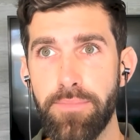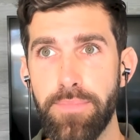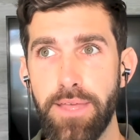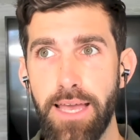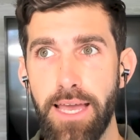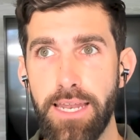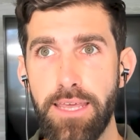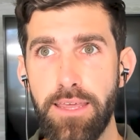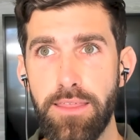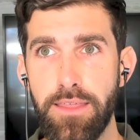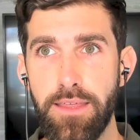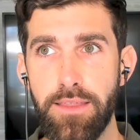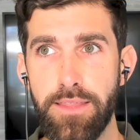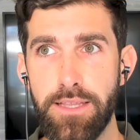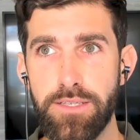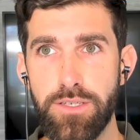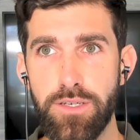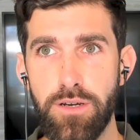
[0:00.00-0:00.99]

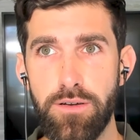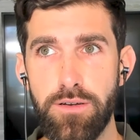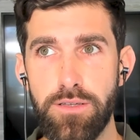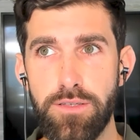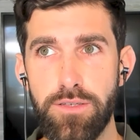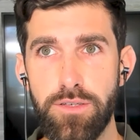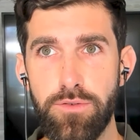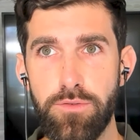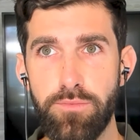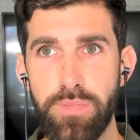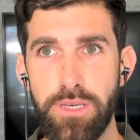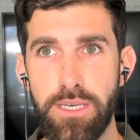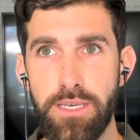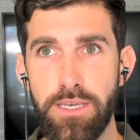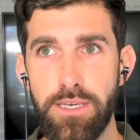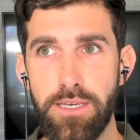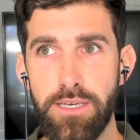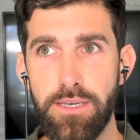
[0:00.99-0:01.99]
Anything that's going
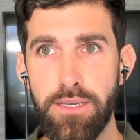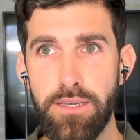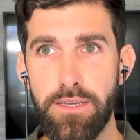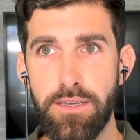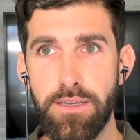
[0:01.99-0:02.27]
to